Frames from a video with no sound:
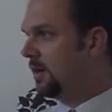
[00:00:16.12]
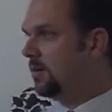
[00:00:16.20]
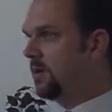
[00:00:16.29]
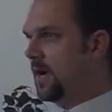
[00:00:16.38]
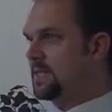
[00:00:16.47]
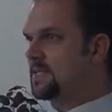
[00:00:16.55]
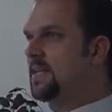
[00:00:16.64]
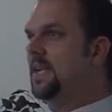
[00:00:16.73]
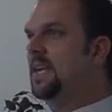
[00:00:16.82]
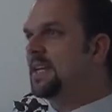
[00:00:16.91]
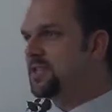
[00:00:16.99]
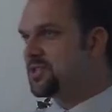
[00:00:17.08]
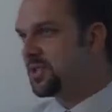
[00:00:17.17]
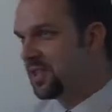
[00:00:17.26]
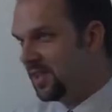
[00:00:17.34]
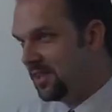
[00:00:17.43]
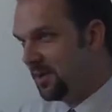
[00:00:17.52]
Christ
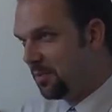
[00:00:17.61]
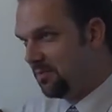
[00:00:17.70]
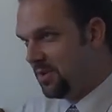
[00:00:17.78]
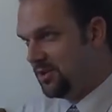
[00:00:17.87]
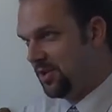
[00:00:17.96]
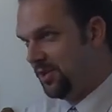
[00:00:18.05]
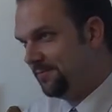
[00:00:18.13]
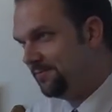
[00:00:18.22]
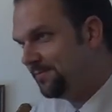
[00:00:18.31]
is the provision.